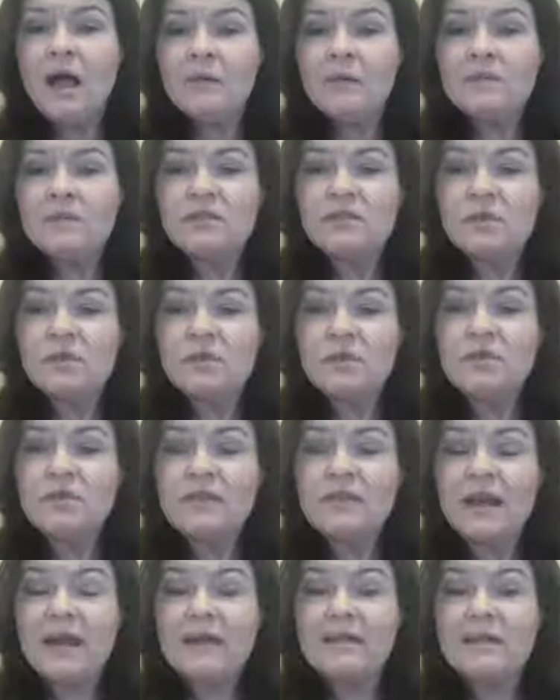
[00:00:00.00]
So
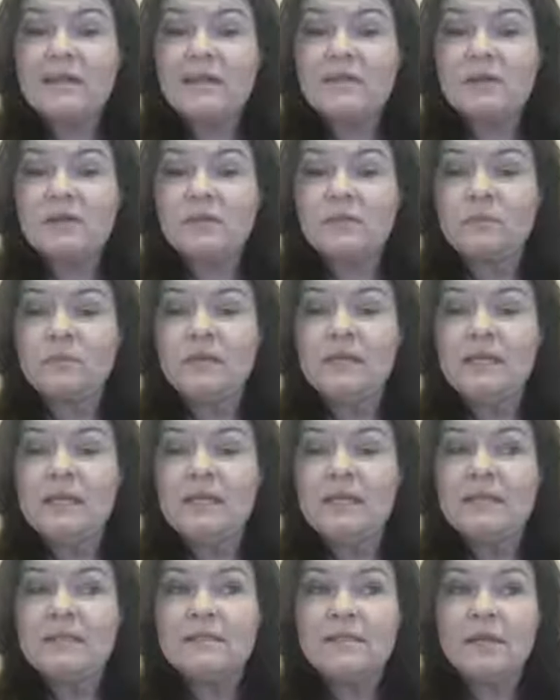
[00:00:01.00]
those kind of things are
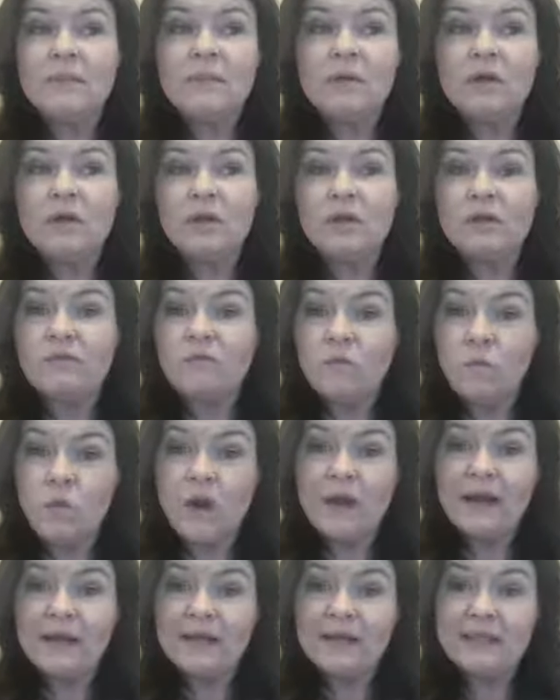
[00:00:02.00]
really typical of
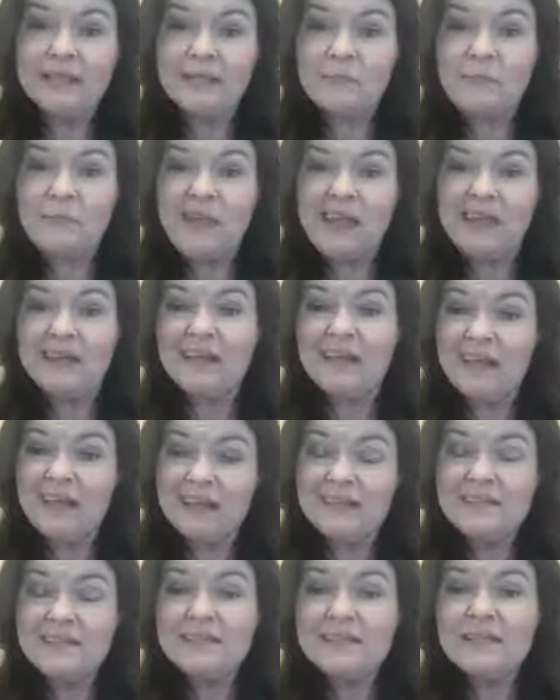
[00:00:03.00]
what a clickbait
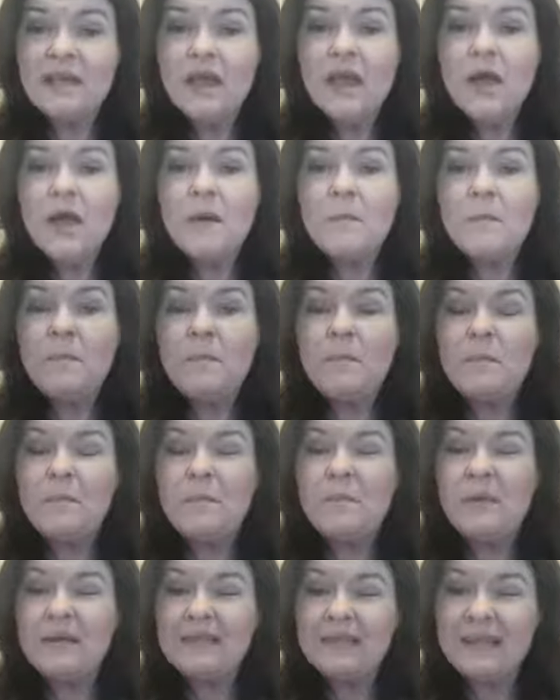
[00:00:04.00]
is.
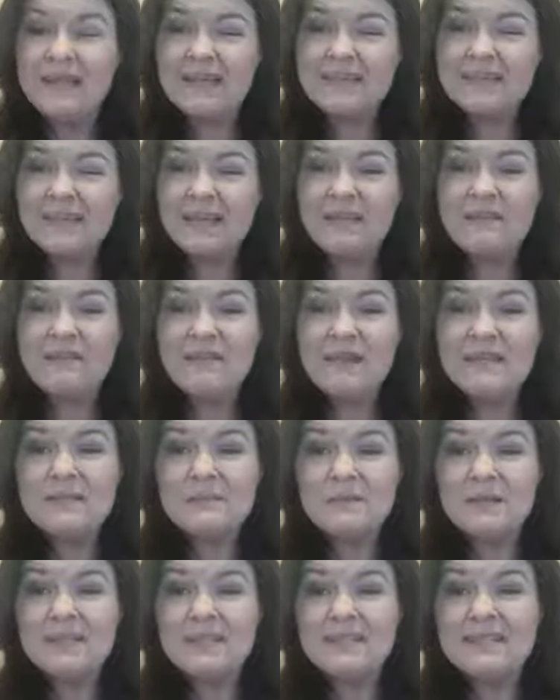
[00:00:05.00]
But like I said,
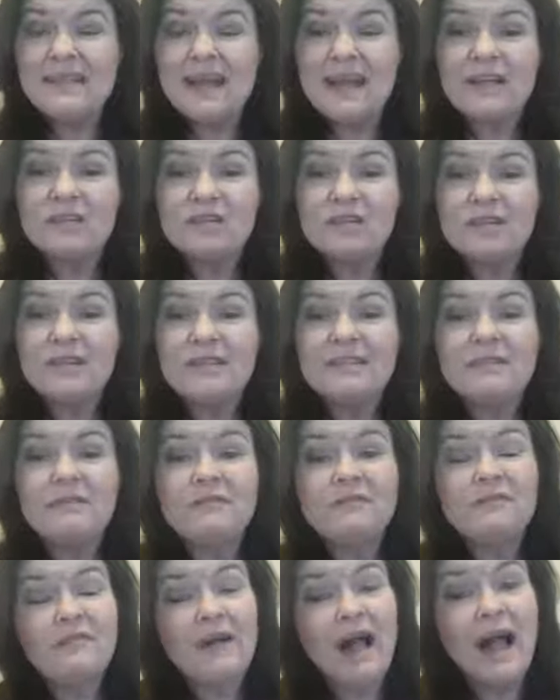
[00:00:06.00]
Facebook doesn't actually
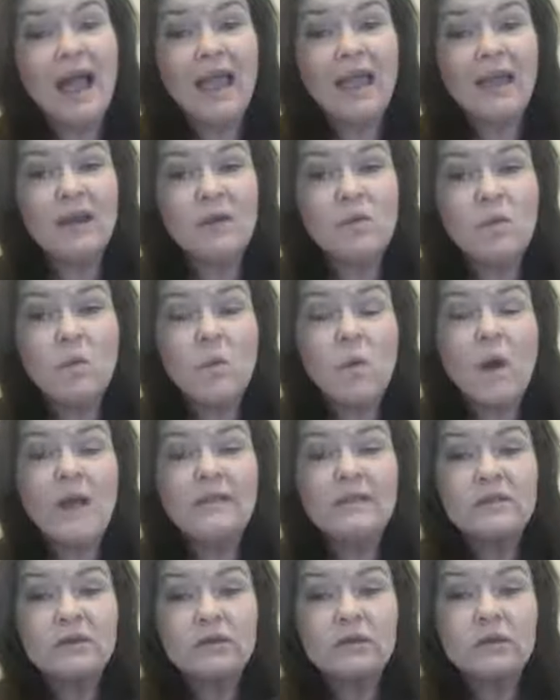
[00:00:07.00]
define
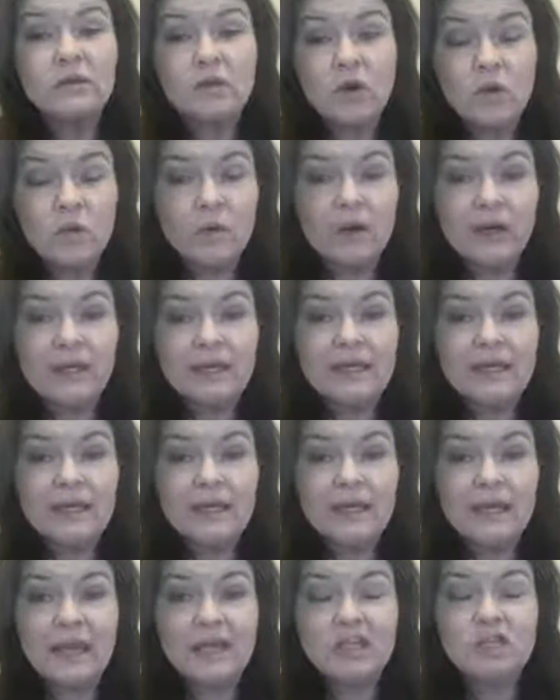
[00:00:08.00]
what they're lowering the
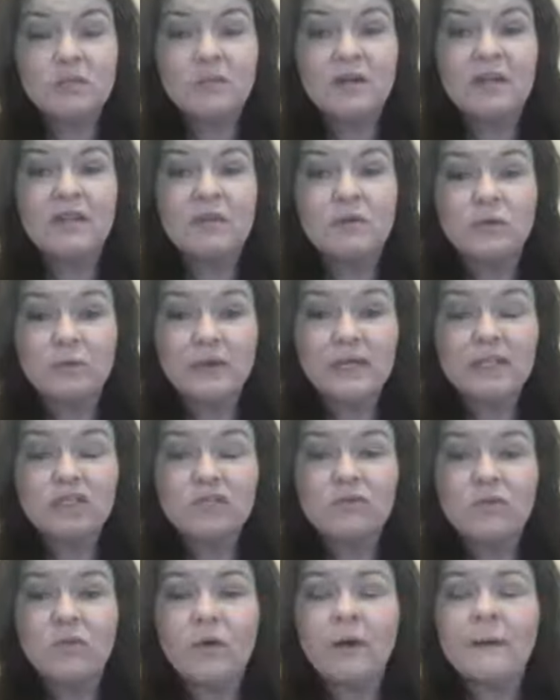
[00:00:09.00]
engagement and the
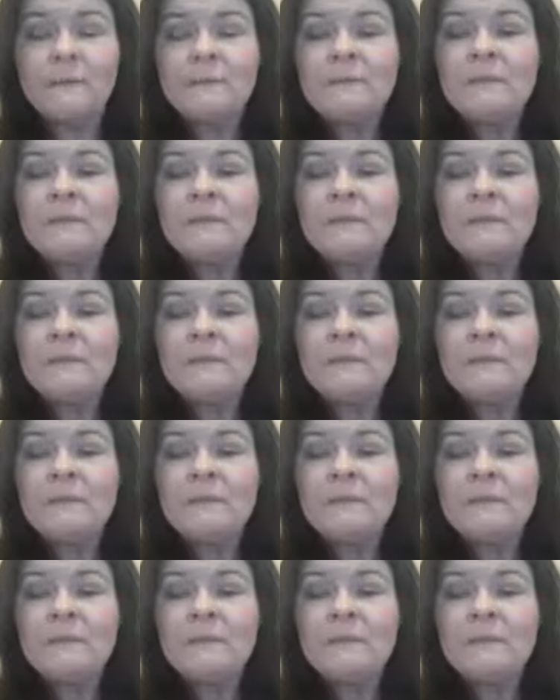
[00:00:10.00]
reach for.